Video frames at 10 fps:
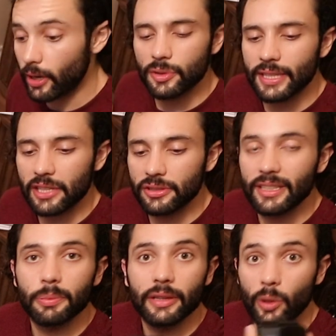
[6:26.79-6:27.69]
This one's actually
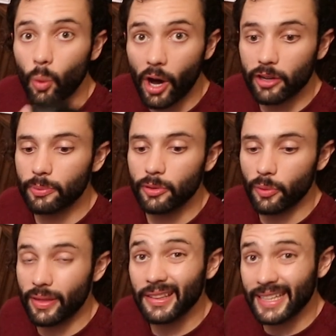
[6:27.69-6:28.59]
completely
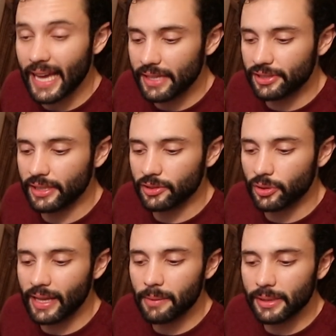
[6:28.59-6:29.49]
waterproof without the casing,
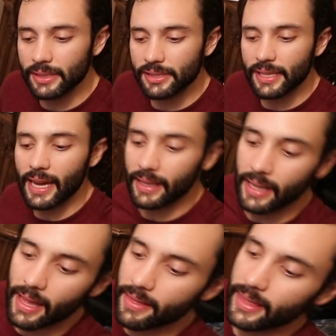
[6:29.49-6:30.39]
so that means that
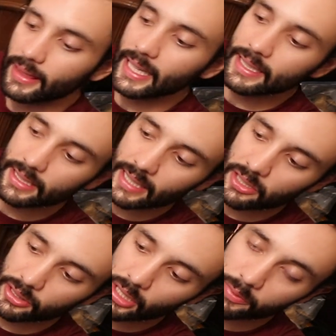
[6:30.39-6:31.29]
the lens is
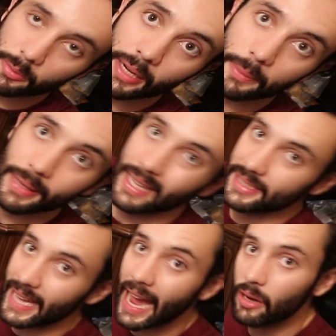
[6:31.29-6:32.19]
actually covered by a
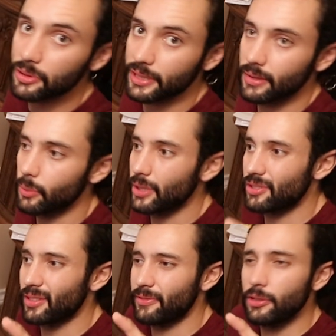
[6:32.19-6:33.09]
plastic housing
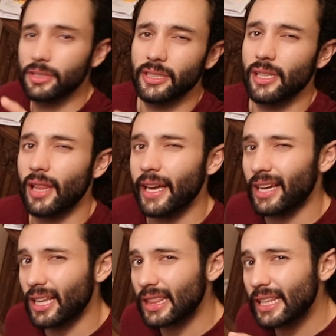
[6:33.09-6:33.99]
which diffuses the light
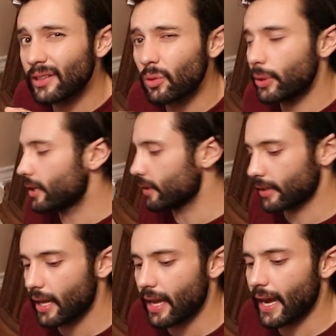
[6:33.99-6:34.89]
a little weird,